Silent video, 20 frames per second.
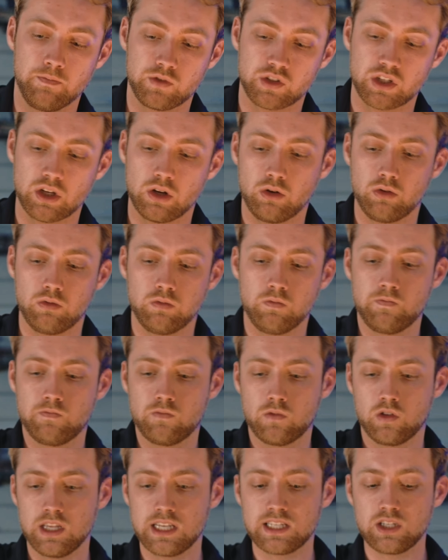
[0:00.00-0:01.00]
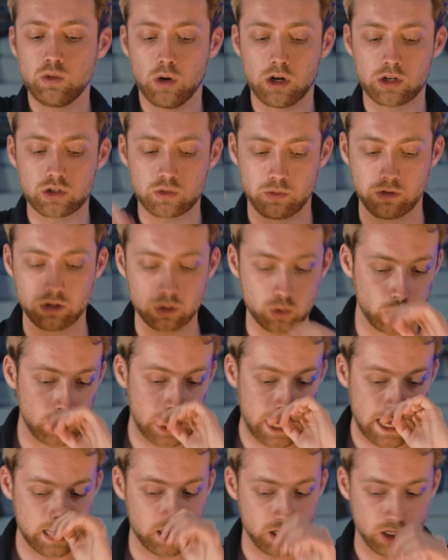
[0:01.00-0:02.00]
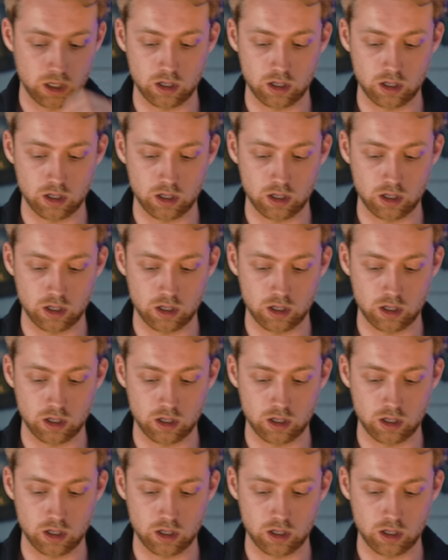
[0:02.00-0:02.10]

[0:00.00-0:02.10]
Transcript: So Nixie Works, really cool guy.